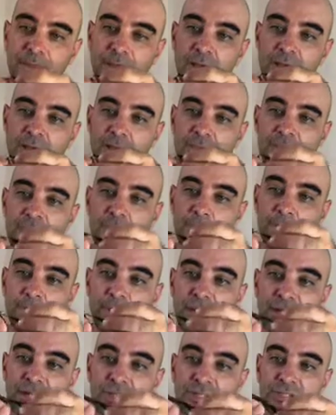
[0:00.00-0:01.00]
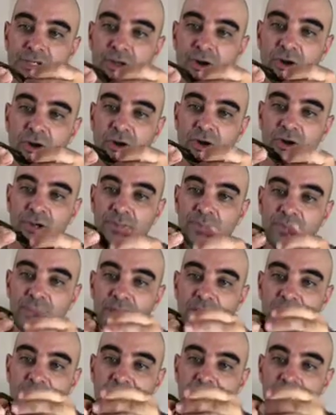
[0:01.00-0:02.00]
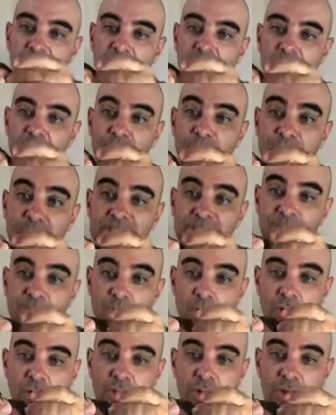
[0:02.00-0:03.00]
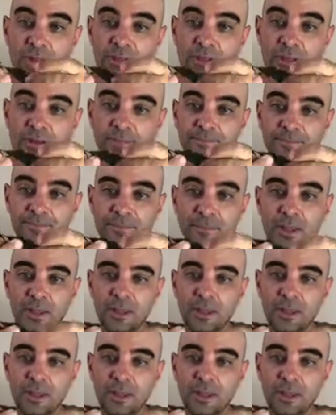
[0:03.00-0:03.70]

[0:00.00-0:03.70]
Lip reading: The buds are gonna be pretty small on them.